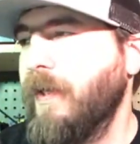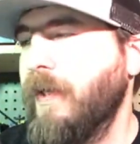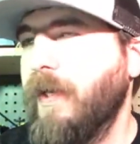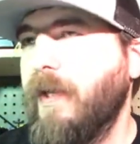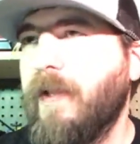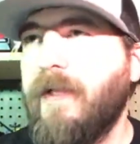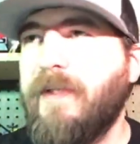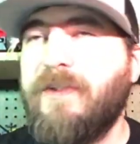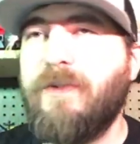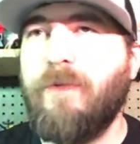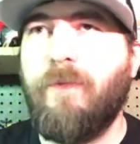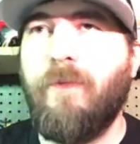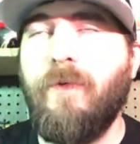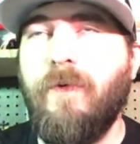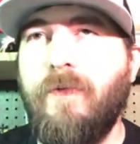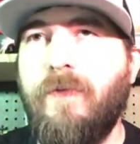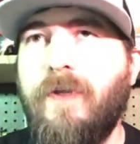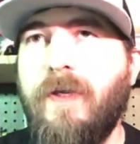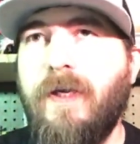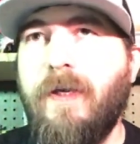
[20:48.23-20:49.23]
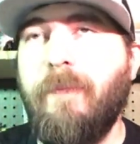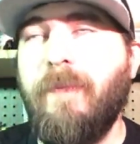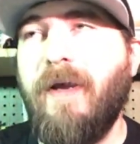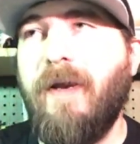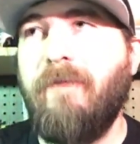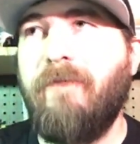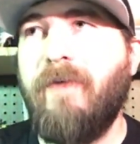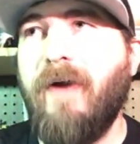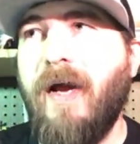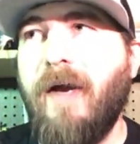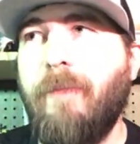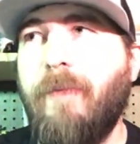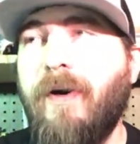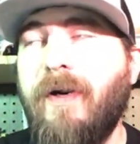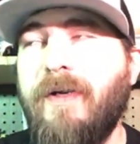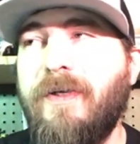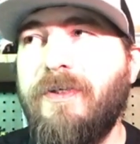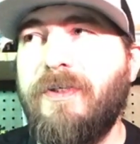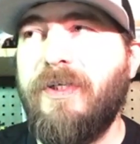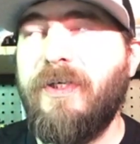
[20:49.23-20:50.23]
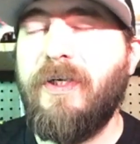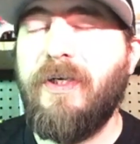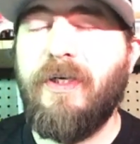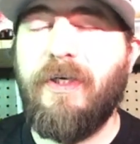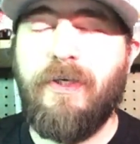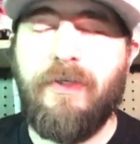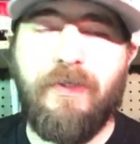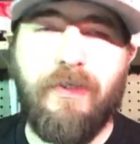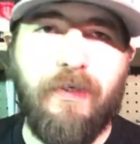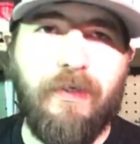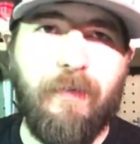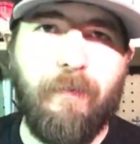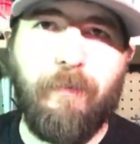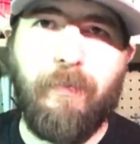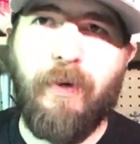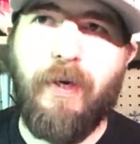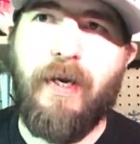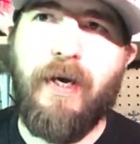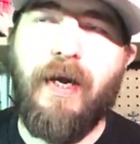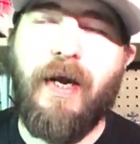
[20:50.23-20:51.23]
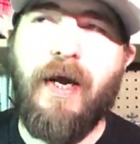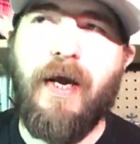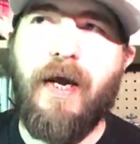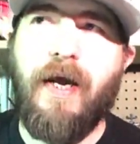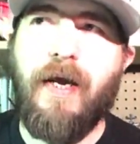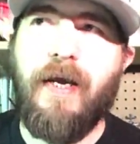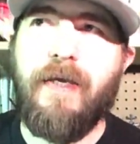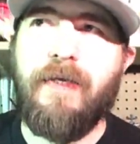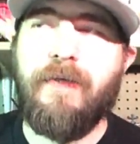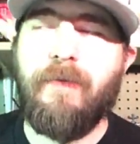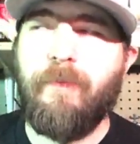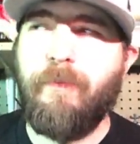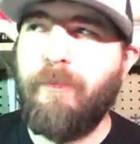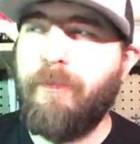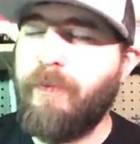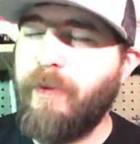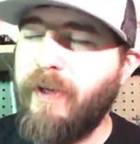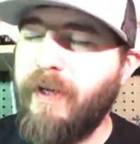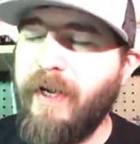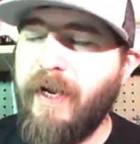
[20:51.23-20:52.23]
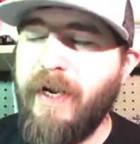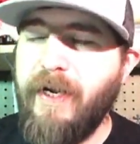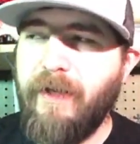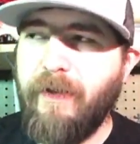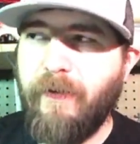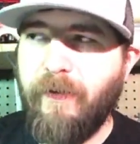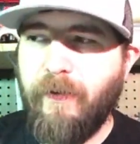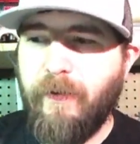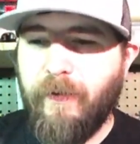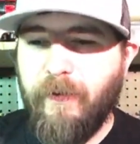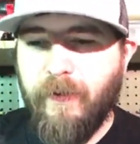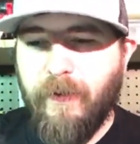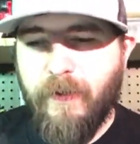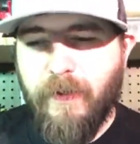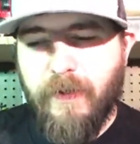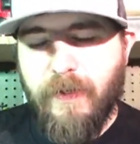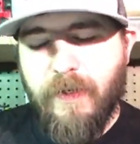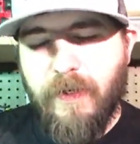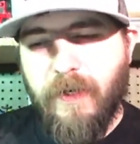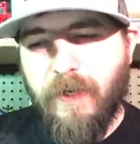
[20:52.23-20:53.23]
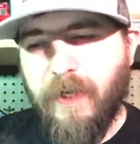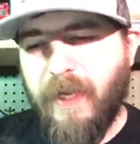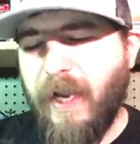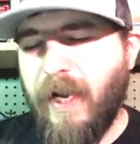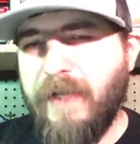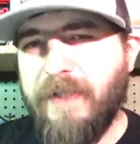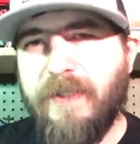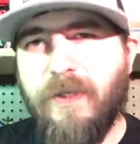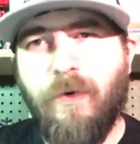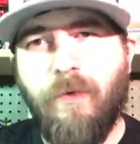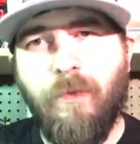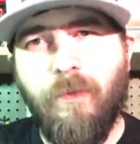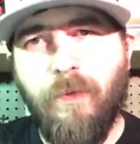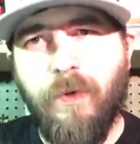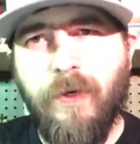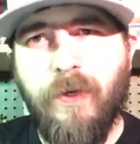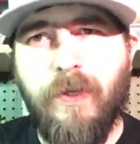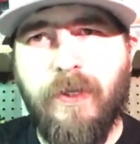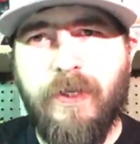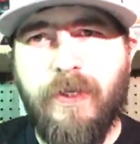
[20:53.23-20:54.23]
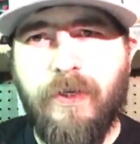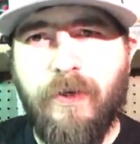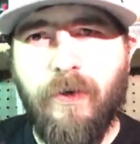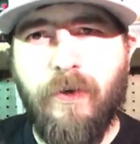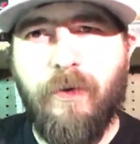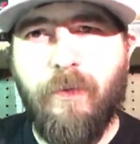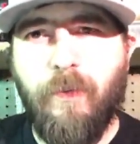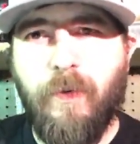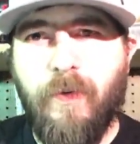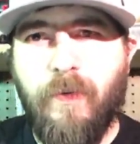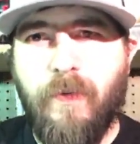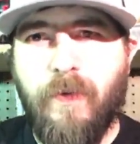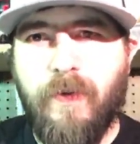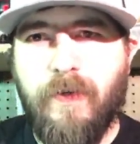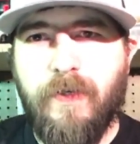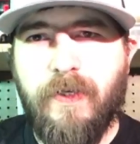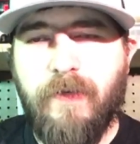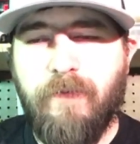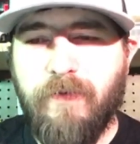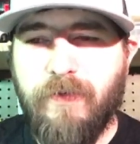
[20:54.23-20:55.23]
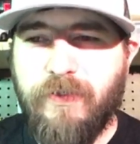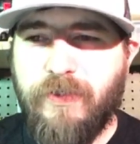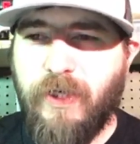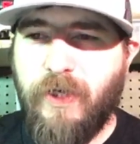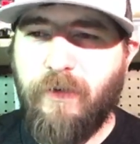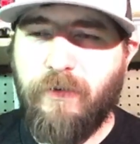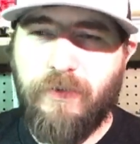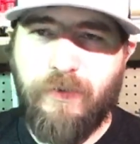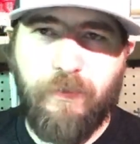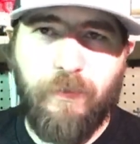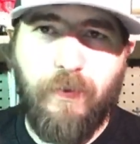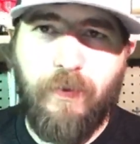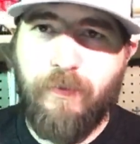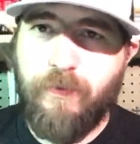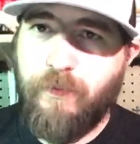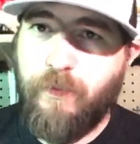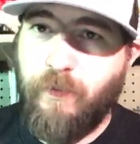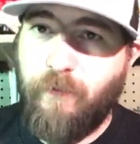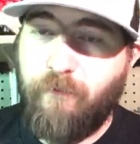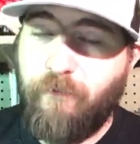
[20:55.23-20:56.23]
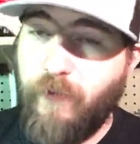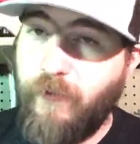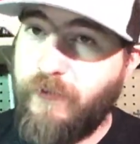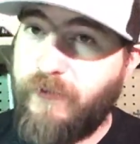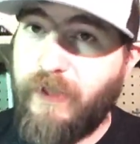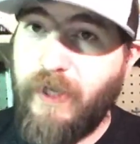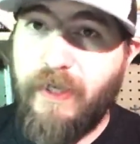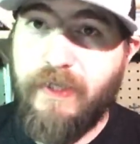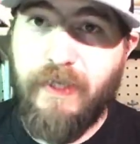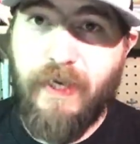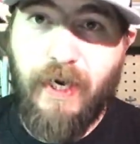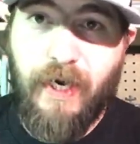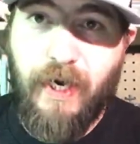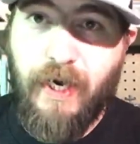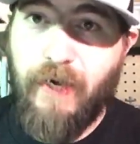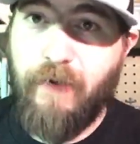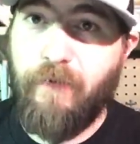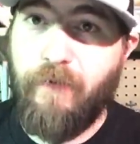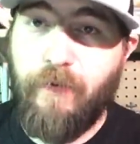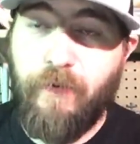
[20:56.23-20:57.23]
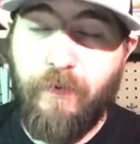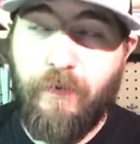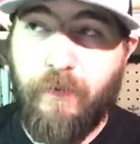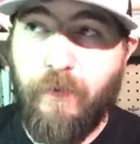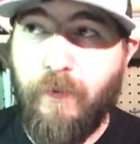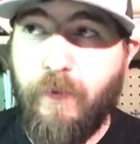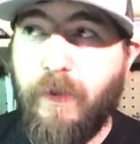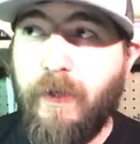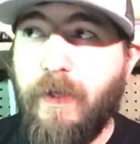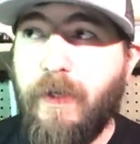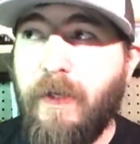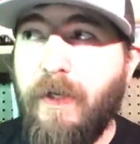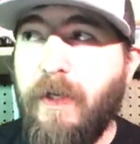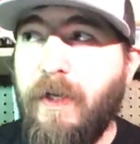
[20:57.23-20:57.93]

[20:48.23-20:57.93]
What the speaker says: And that's the one thing about a vibrating jig. You talk to Brett Height, Brent Ayler, guys that are really good with it. Even Gerald Swindle was one of the first guys I ever knew through it.